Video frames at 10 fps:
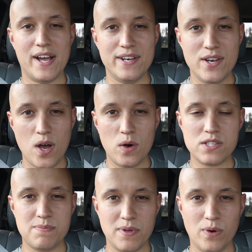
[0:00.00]
I know
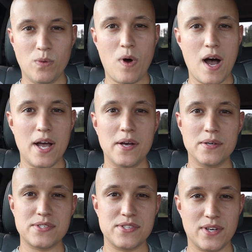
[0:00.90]
it's been a
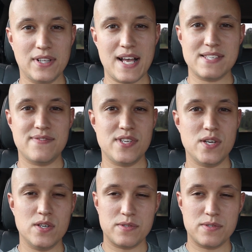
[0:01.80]
while since our last video.